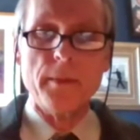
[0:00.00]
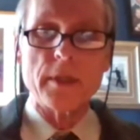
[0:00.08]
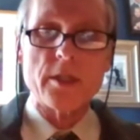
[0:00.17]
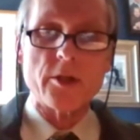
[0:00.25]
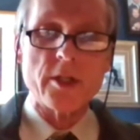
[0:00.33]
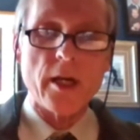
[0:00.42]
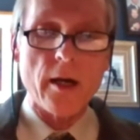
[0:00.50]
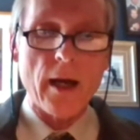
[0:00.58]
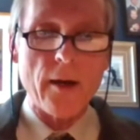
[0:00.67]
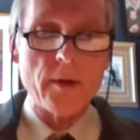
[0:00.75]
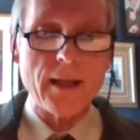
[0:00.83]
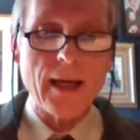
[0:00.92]
Mr. Chair,
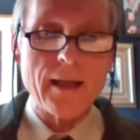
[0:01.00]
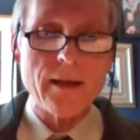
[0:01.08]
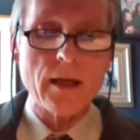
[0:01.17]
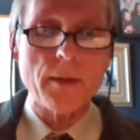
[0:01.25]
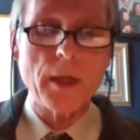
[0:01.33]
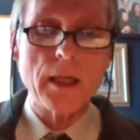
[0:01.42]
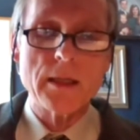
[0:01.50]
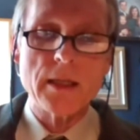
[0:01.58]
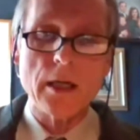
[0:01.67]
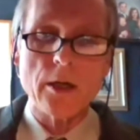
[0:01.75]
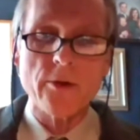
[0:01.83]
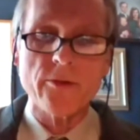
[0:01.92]
I would like the committee to
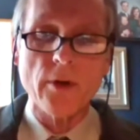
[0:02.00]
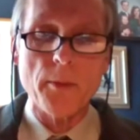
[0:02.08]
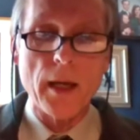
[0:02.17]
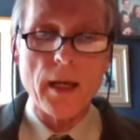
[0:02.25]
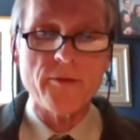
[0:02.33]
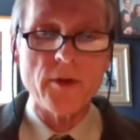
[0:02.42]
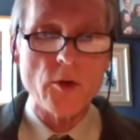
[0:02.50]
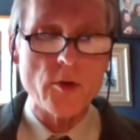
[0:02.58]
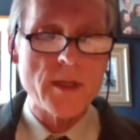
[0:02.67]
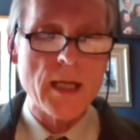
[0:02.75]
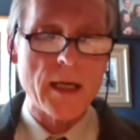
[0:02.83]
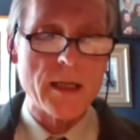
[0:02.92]
hear from a few
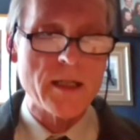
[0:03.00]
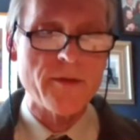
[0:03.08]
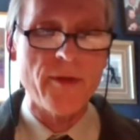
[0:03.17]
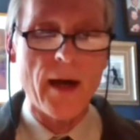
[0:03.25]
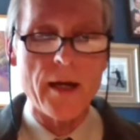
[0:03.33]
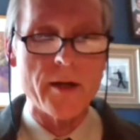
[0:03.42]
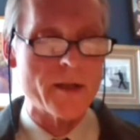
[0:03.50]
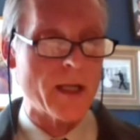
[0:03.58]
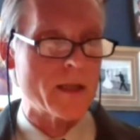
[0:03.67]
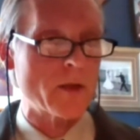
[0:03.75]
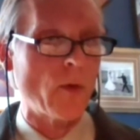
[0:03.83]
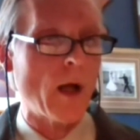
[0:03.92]
testifiers
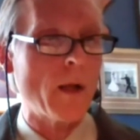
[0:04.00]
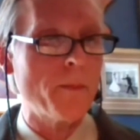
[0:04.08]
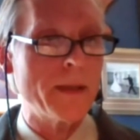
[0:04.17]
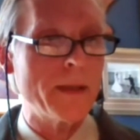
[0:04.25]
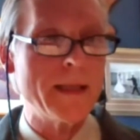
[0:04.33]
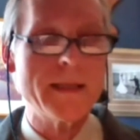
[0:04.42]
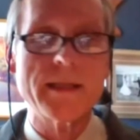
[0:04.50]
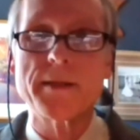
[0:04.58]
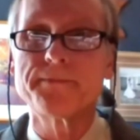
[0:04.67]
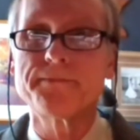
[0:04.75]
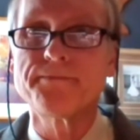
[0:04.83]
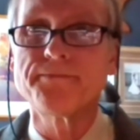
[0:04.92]
as well, please.